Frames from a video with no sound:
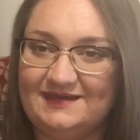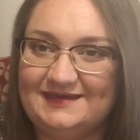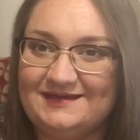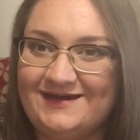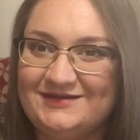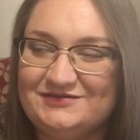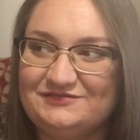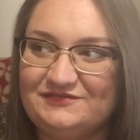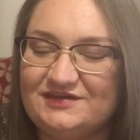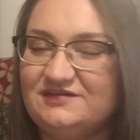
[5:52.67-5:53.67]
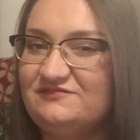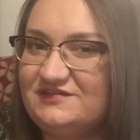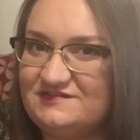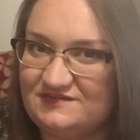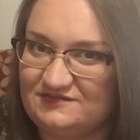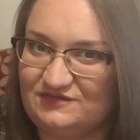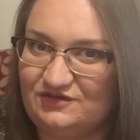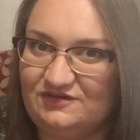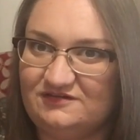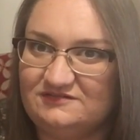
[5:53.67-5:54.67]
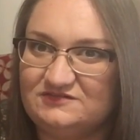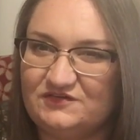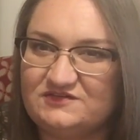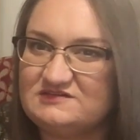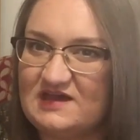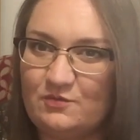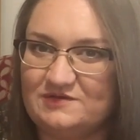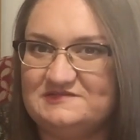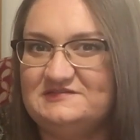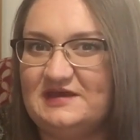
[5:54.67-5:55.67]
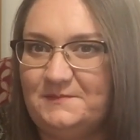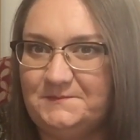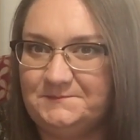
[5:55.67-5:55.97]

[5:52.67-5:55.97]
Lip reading: It kind of convinces you just to take one step.